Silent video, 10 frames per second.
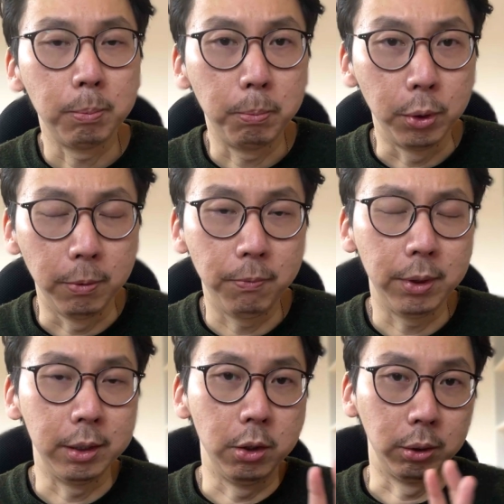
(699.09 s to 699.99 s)
put
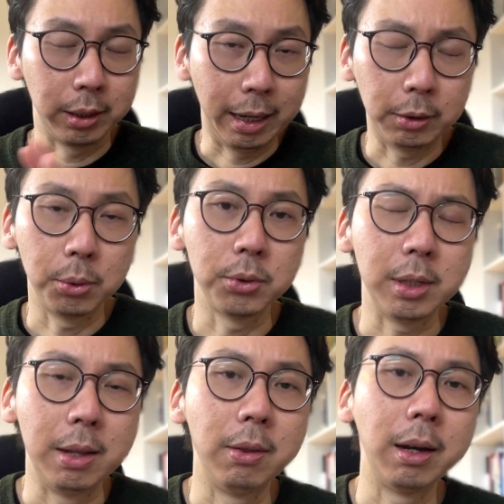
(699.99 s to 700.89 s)
your titles
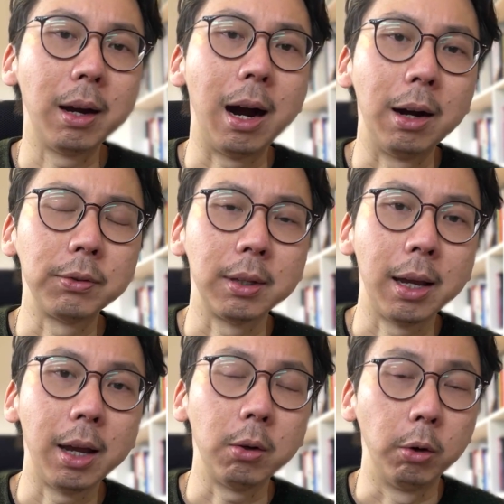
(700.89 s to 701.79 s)
in there after
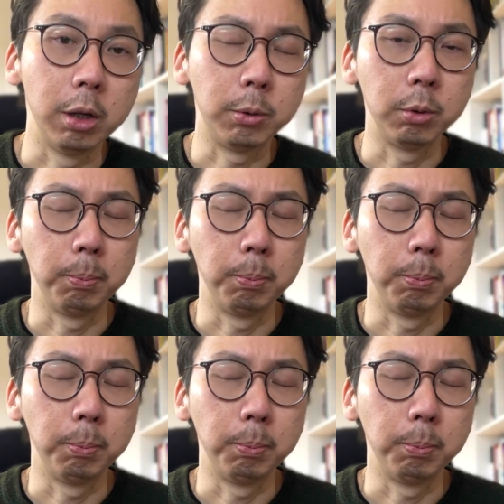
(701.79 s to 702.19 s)
that, or you